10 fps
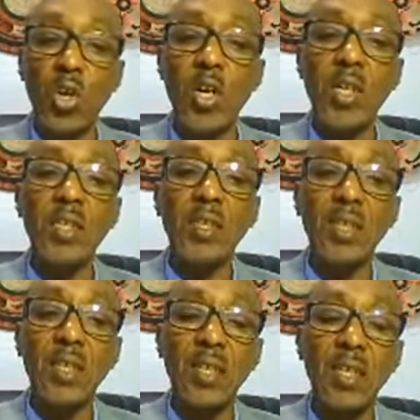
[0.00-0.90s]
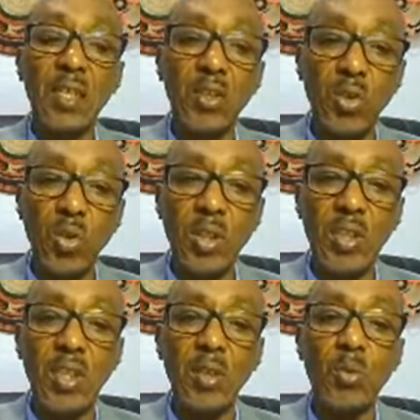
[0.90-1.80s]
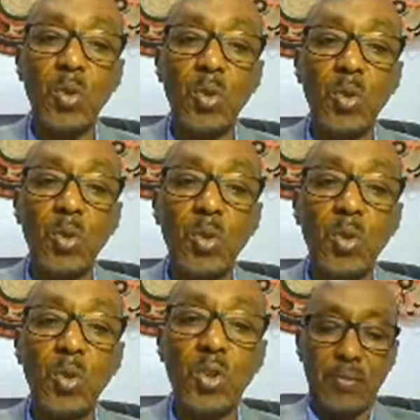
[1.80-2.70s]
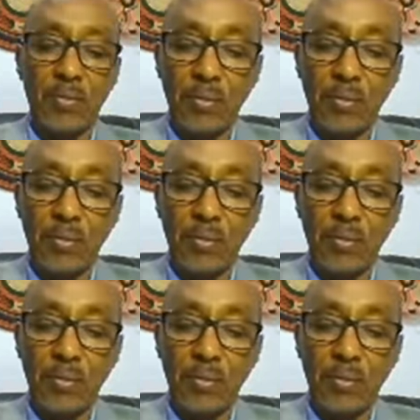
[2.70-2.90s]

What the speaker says: it joined in unity with Somalia.